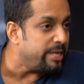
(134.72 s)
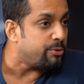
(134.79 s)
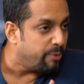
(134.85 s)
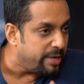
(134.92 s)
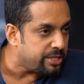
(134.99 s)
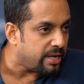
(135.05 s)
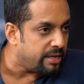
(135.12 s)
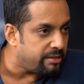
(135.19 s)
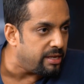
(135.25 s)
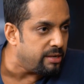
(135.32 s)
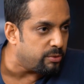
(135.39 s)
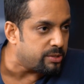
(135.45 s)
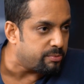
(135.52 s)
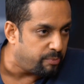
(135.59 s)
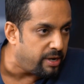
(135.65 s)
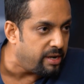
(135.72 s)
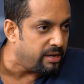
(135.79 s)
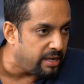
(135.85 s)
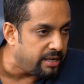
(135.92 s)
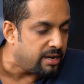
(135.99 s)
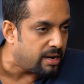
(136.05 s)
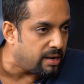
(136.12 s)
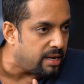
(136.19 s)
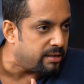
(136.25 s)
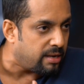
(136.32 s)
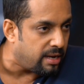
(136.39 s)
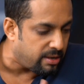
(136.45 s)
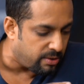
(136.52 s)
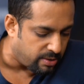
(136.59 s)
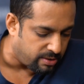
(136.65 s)
Which I think was brilliantly done
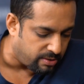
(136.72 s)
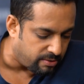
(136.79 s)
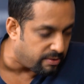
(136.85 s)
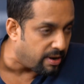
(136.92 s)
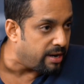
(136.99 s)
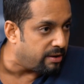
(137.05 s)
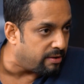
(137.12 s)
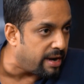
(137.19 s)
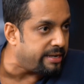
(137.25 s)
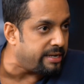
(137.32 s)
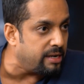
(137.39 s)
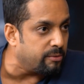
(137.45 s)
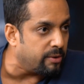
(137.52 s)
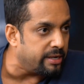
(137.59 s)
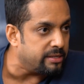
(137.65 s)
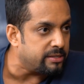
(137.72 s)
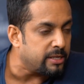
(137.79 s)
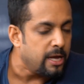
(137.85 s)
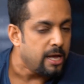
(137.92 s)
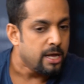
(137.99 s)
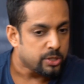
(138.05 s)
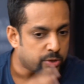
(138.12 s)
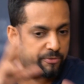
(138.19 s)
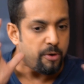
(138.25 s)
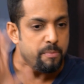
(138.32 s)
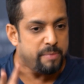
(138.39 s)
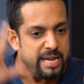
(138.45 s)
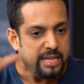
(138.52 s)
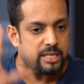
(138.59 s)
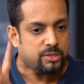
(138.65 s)
writing-wise. So
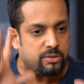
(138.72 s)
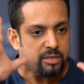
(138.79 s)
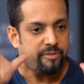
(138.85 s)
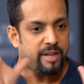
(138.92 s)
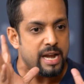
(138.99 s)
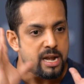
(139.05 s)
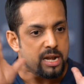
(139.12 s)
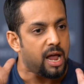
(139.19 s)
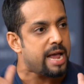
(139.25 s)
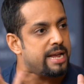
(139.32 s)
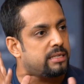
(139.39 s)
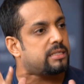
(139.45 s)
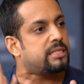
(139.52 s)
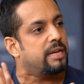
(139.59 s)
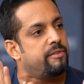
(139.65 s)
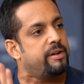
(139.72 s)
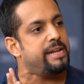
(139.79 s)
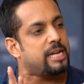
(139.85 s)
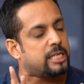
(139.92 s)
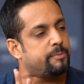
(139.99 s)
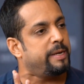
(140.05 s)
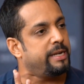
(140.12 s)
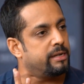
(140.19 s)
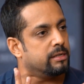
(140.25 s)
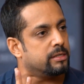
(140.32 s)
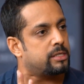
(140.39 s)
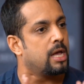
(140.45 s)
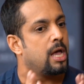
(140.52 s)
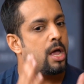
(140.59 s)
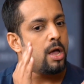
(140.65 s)
for me, this was a very nice, savory
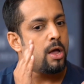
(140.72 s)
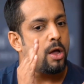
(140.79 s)
experience.